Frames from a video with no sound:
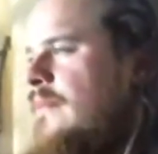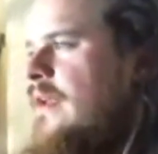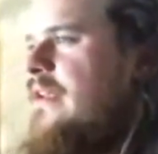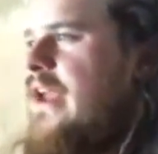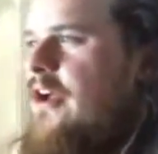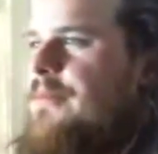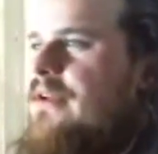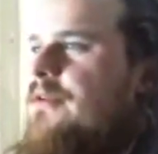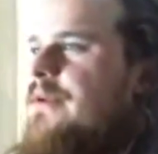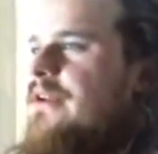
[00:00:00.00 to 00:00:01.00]
Yeah,
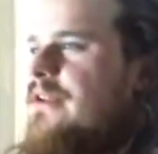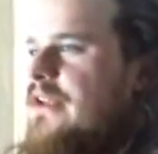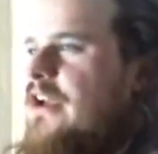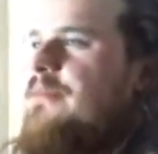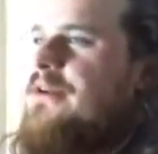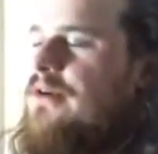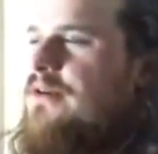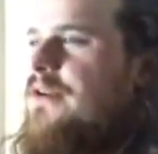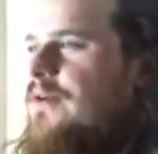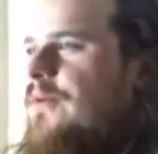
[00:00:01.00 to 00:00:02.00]
it'd be
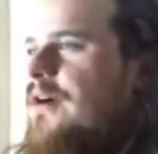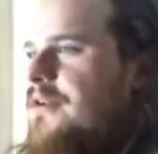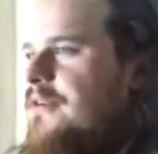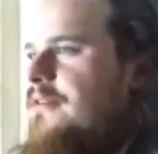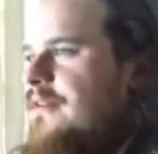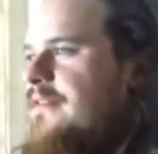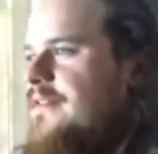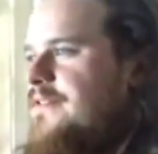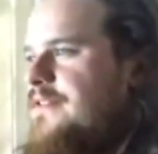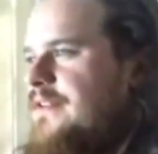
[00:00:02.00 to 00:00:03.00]
coconut water,
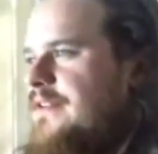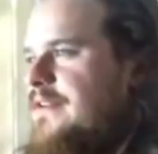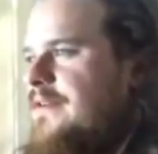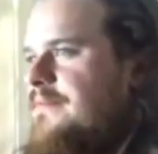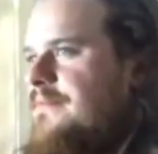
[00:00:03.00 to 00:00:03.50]
essentially. Yeah.